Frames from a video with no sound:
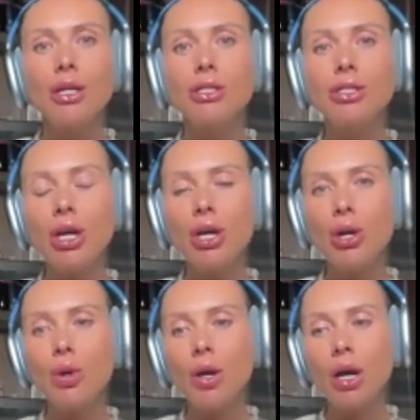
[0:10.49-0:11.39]

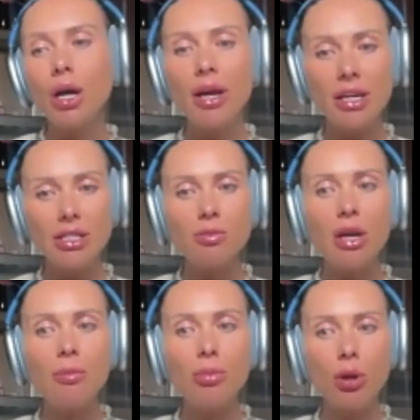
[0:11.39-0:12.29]
So that's
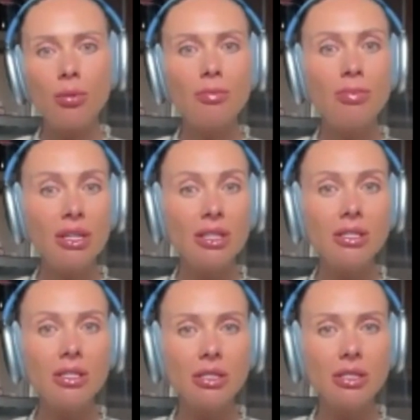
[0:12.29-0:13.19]
my probably
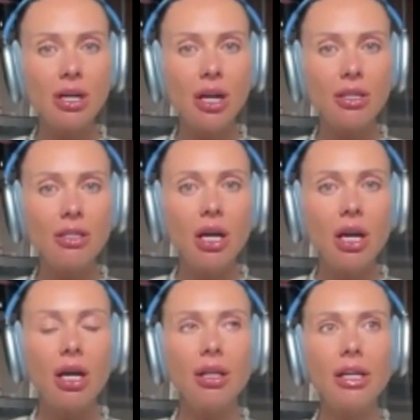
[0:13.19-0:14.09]
biggest insight,
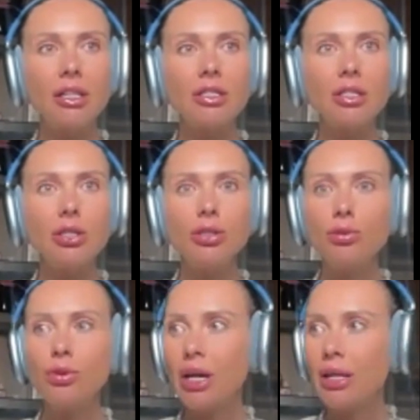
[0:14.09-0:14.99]
that
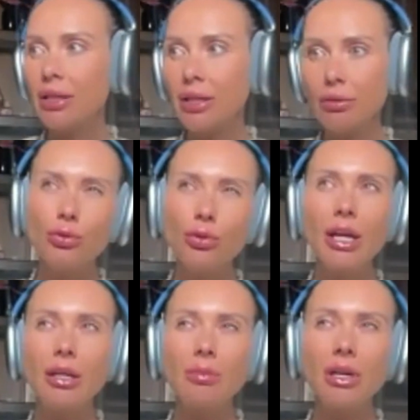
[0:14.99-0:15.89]
you can't live for
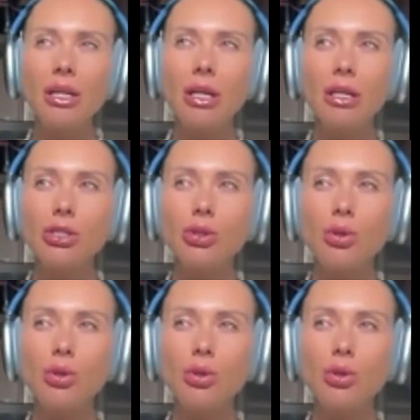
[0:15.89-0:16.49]
anybody else.